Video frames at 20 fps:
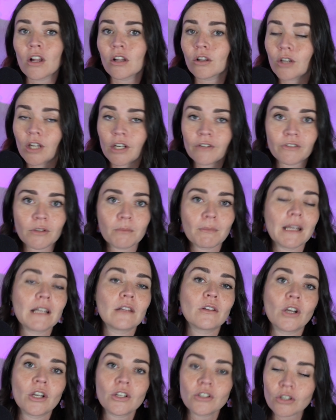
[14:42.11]
learn from me,
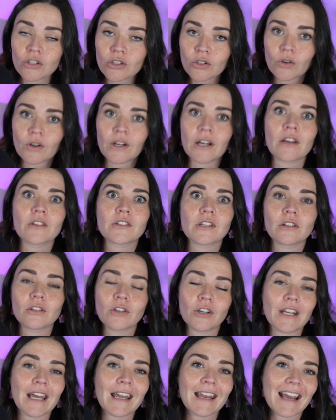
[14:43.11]
learn tutorials, and
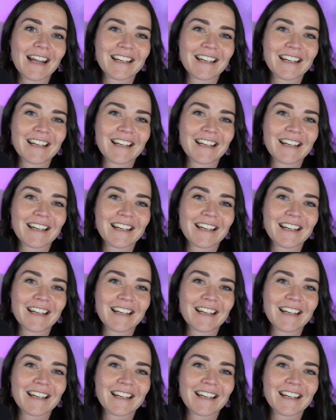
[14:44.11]
learn how to